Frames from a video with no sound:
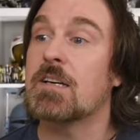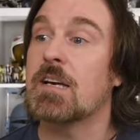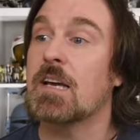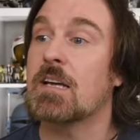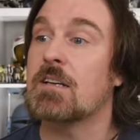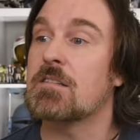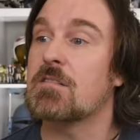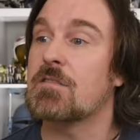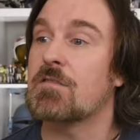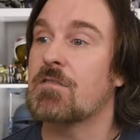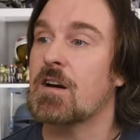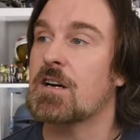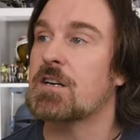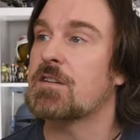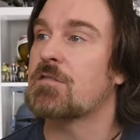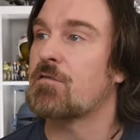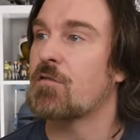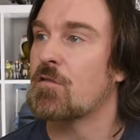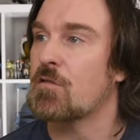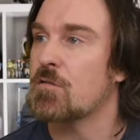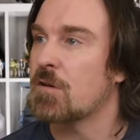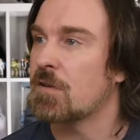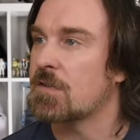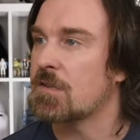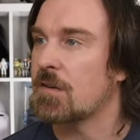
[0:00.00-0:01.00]
fresh
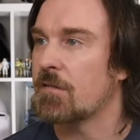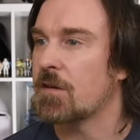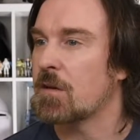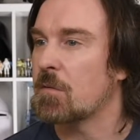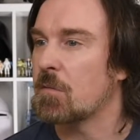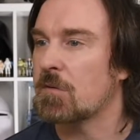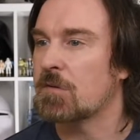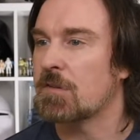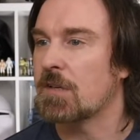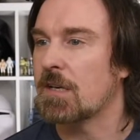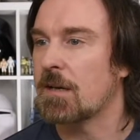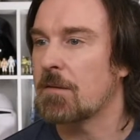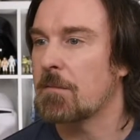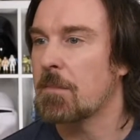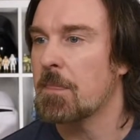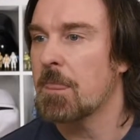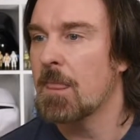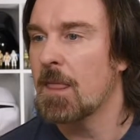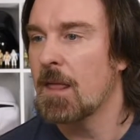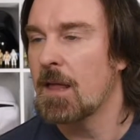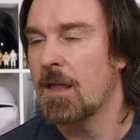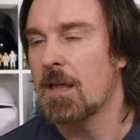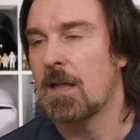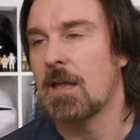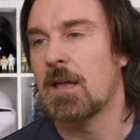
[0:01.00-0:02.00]
fruit or something, wasn't it?
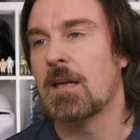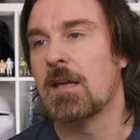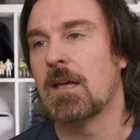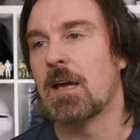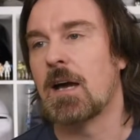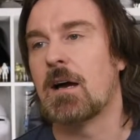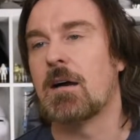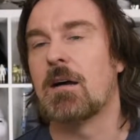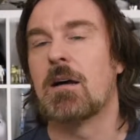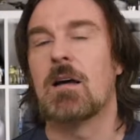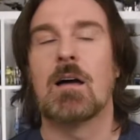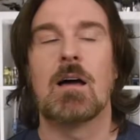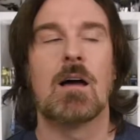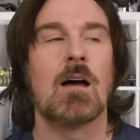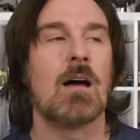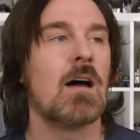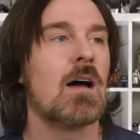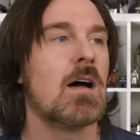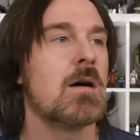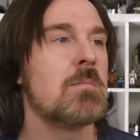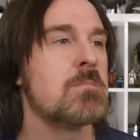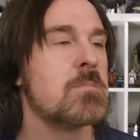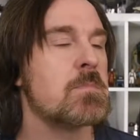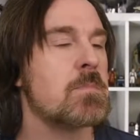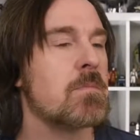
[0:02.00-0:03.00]
Yeah.
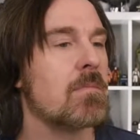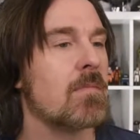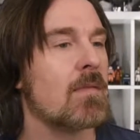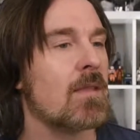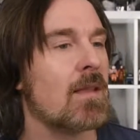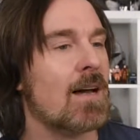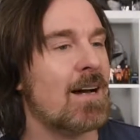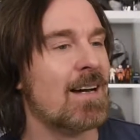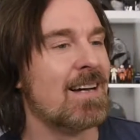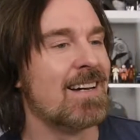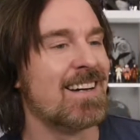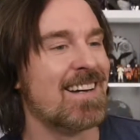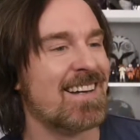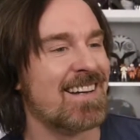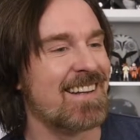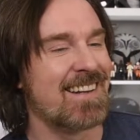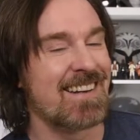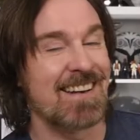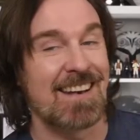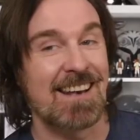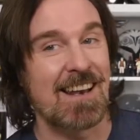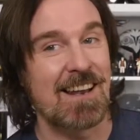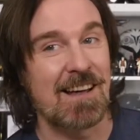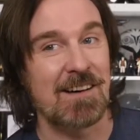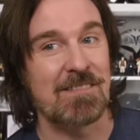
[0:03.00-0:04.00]

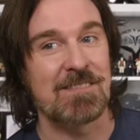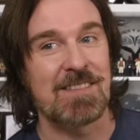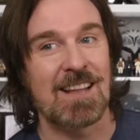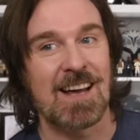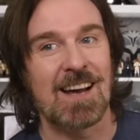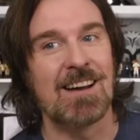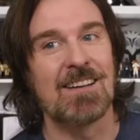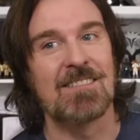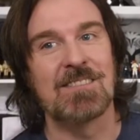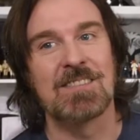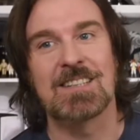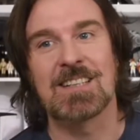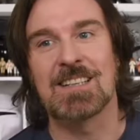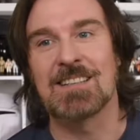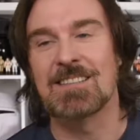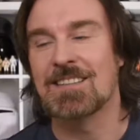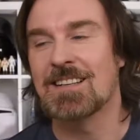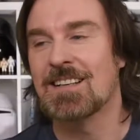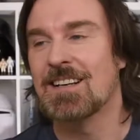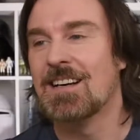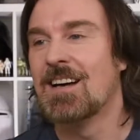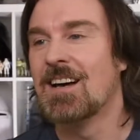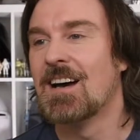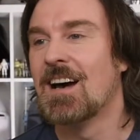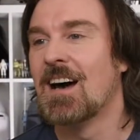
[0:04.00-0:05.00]
Love that
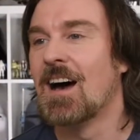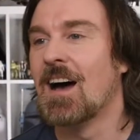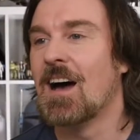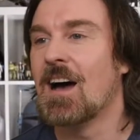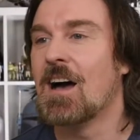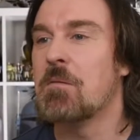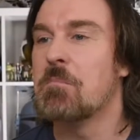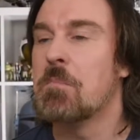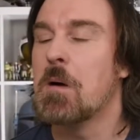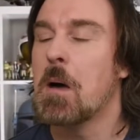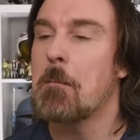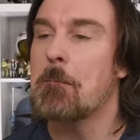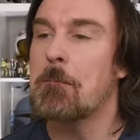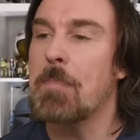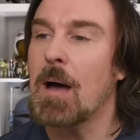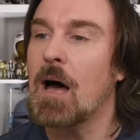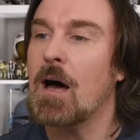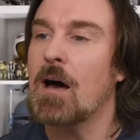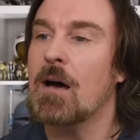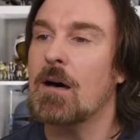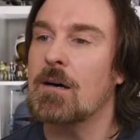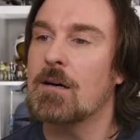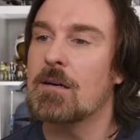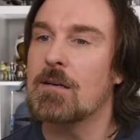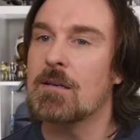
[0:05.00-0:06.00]
episode.
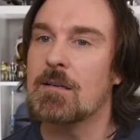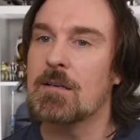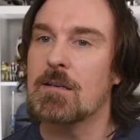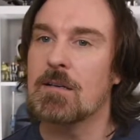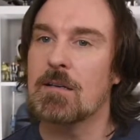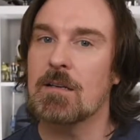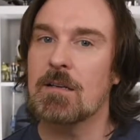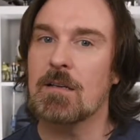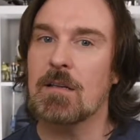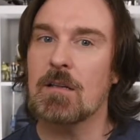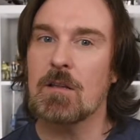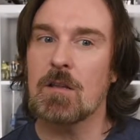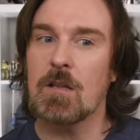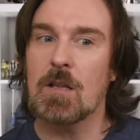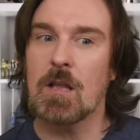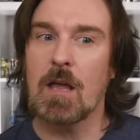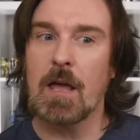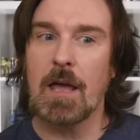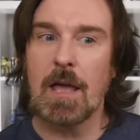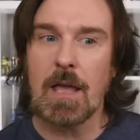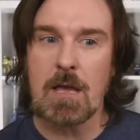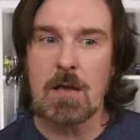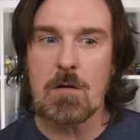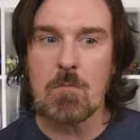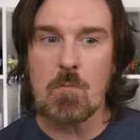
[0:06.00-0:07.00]
But
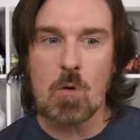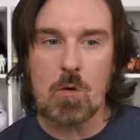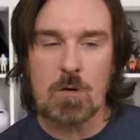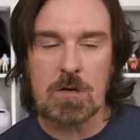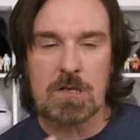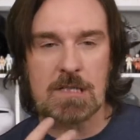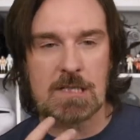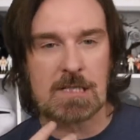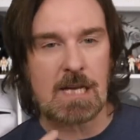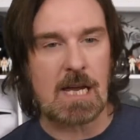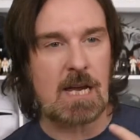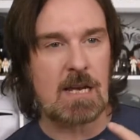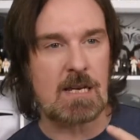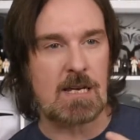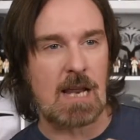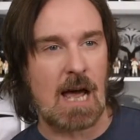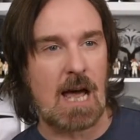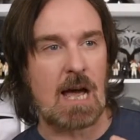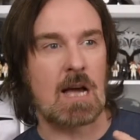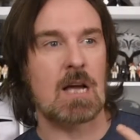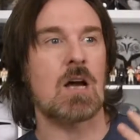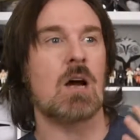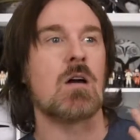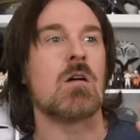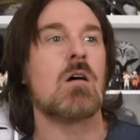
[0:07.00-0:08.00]
he would see that
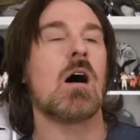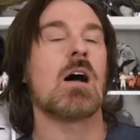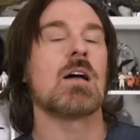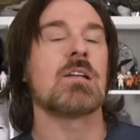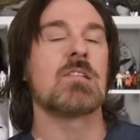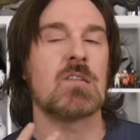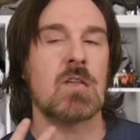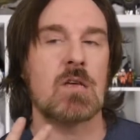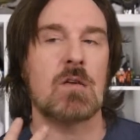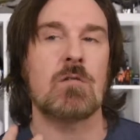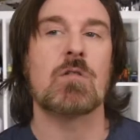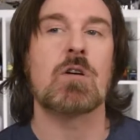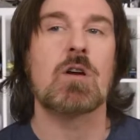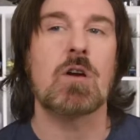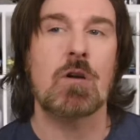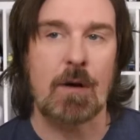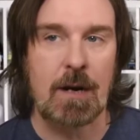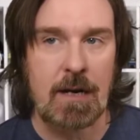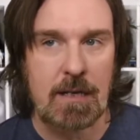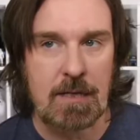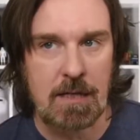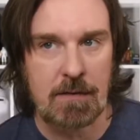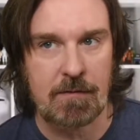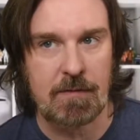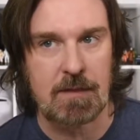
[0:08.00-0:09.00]
and go, I see the
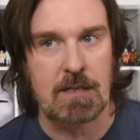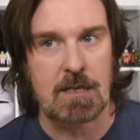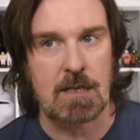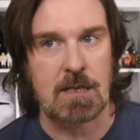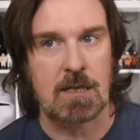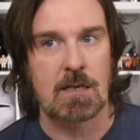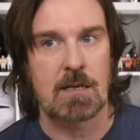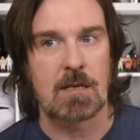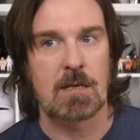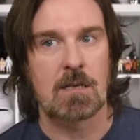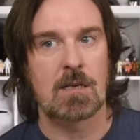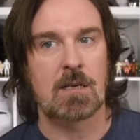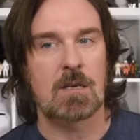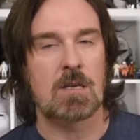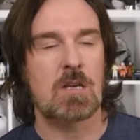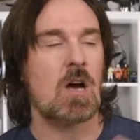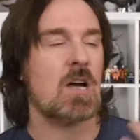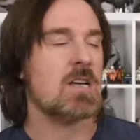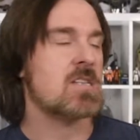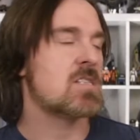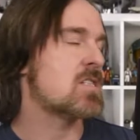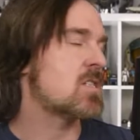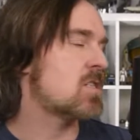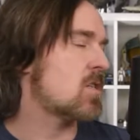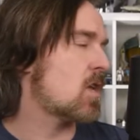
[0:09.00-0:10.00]
creativity. Yeah, I
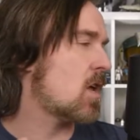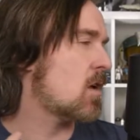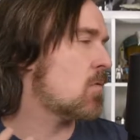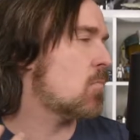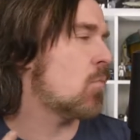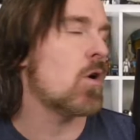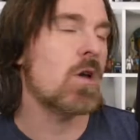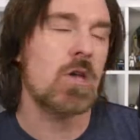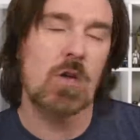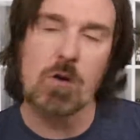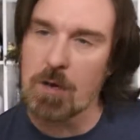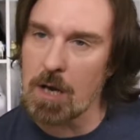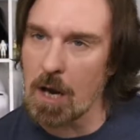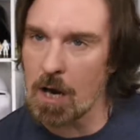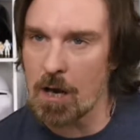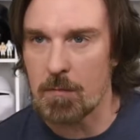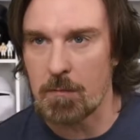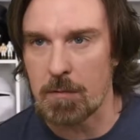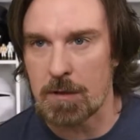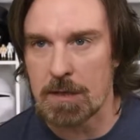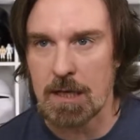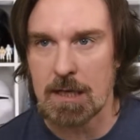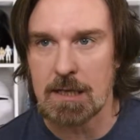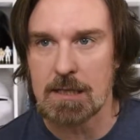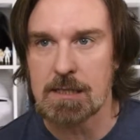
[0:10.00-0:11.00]
see what you're going
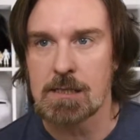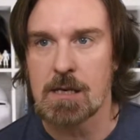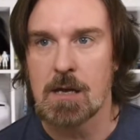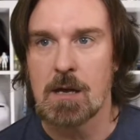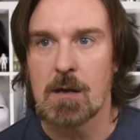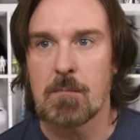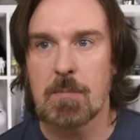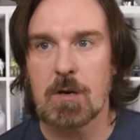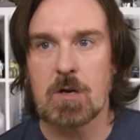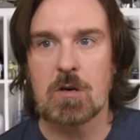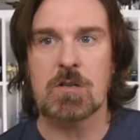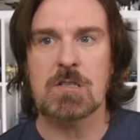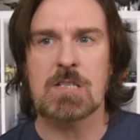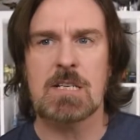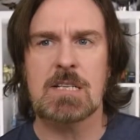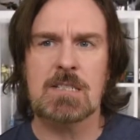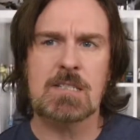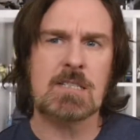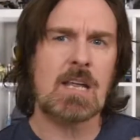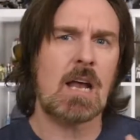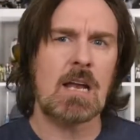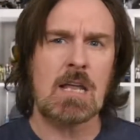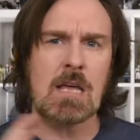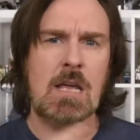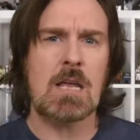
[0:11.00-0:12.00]
with this, because he's
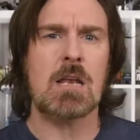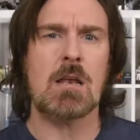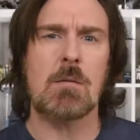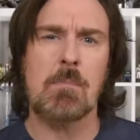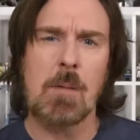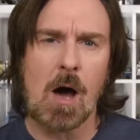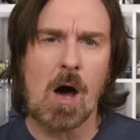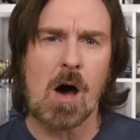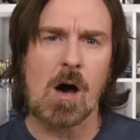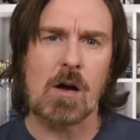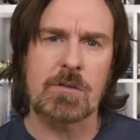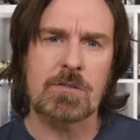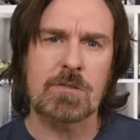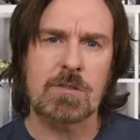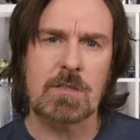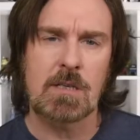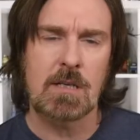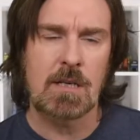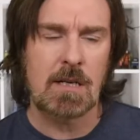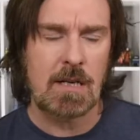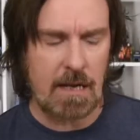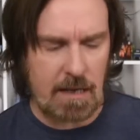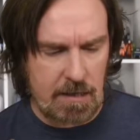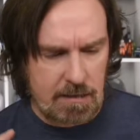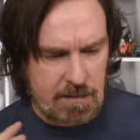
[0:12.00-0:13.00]
done it in the past.
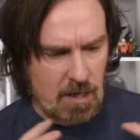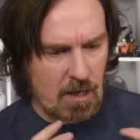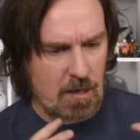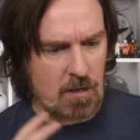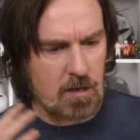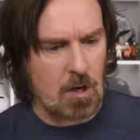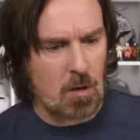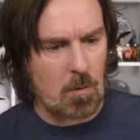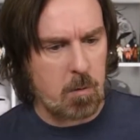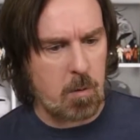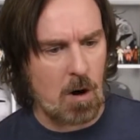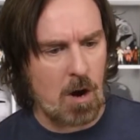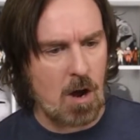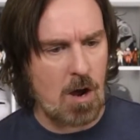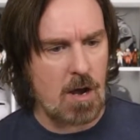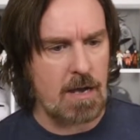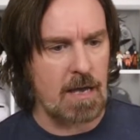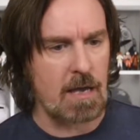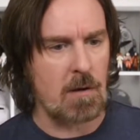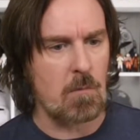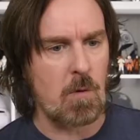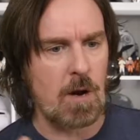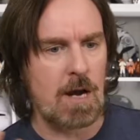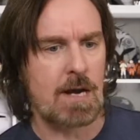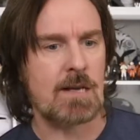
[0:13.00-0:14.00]
He's done
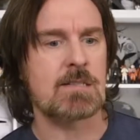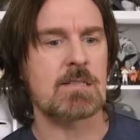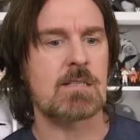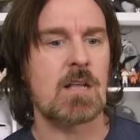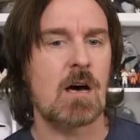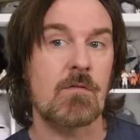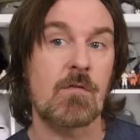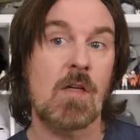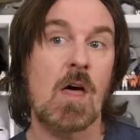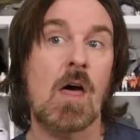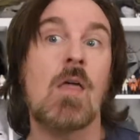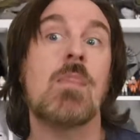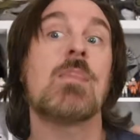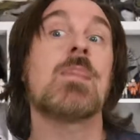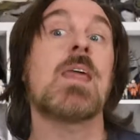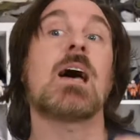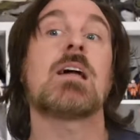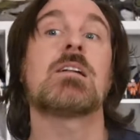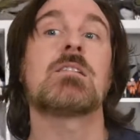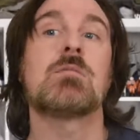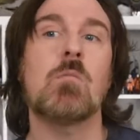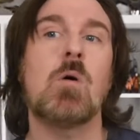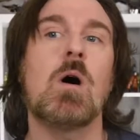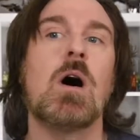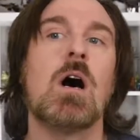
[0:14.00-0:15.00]
quirky, weird stuff.
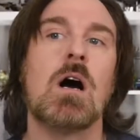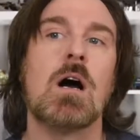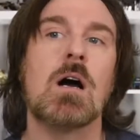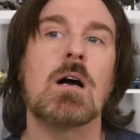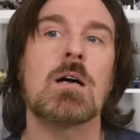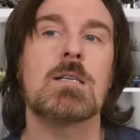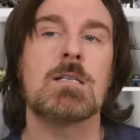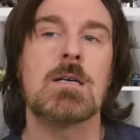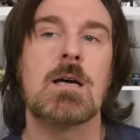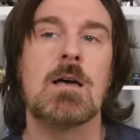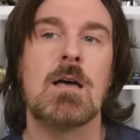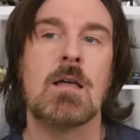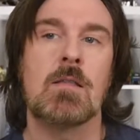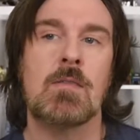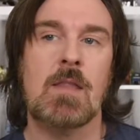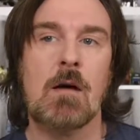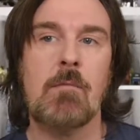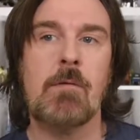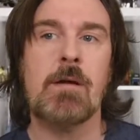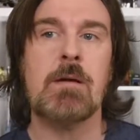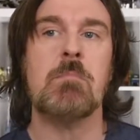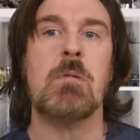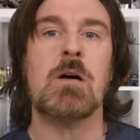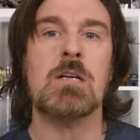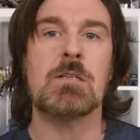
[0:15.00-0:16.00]
That's worked. Now
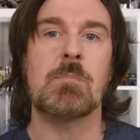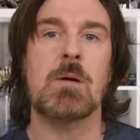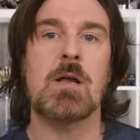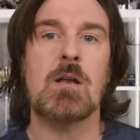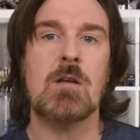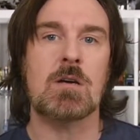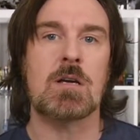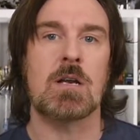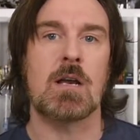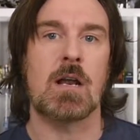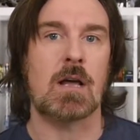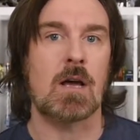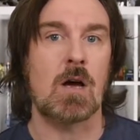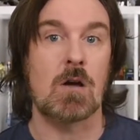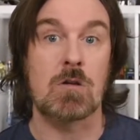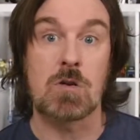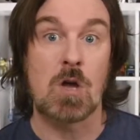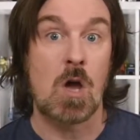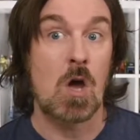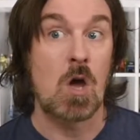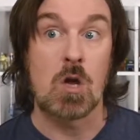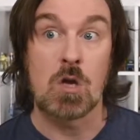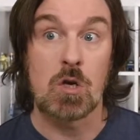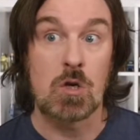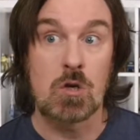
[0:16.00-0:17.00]
he must be looking at it going,
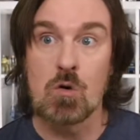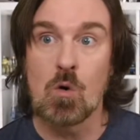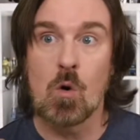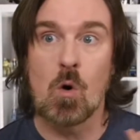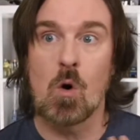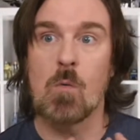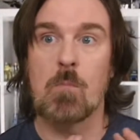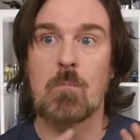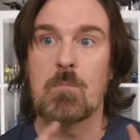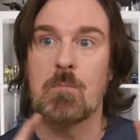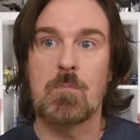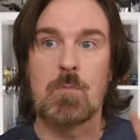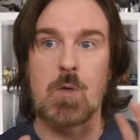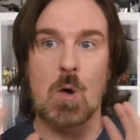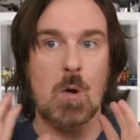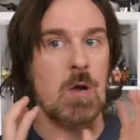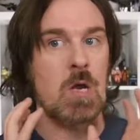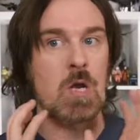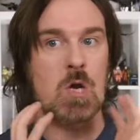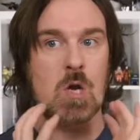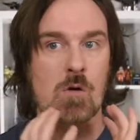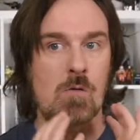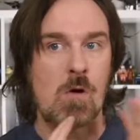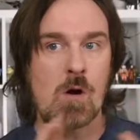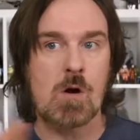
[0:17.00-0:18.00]
you're
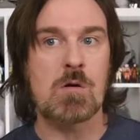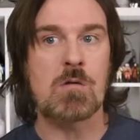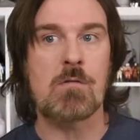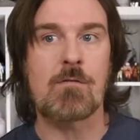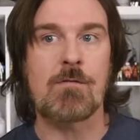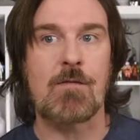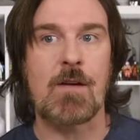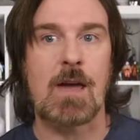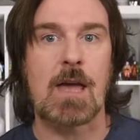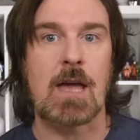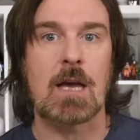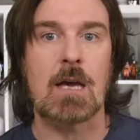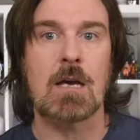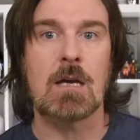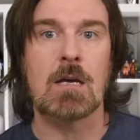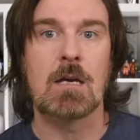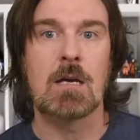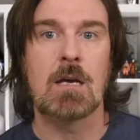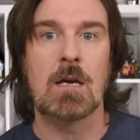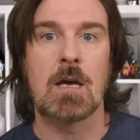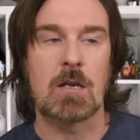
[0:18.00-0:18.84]
doing your own thing and